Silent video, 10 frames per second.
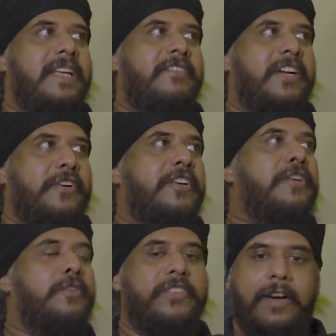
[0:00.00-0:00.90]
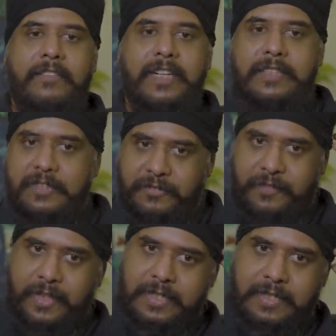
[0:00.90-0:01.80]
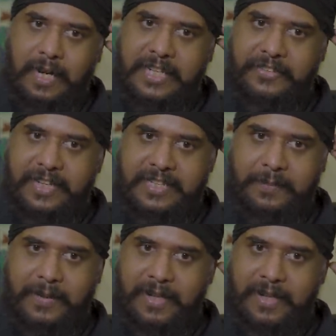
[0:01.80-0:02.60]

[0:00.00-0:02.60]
that we couldn't do Dravid in the first iteration,